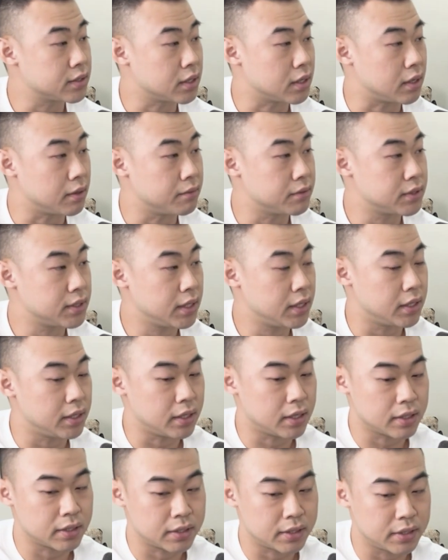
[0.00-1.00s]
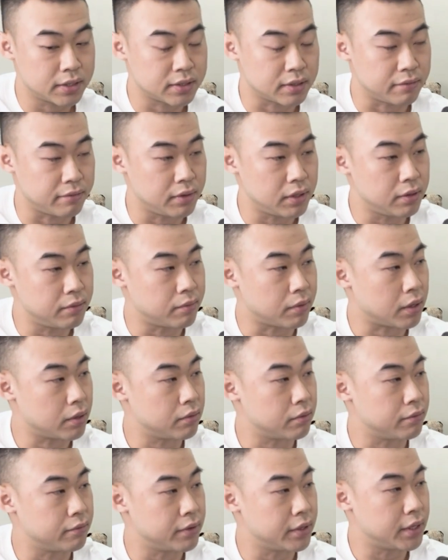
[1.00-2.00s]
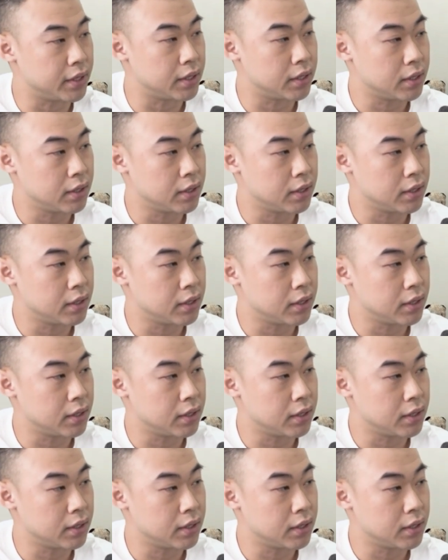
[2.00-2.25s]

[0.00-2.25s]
I would say the younger kids are really wild over there.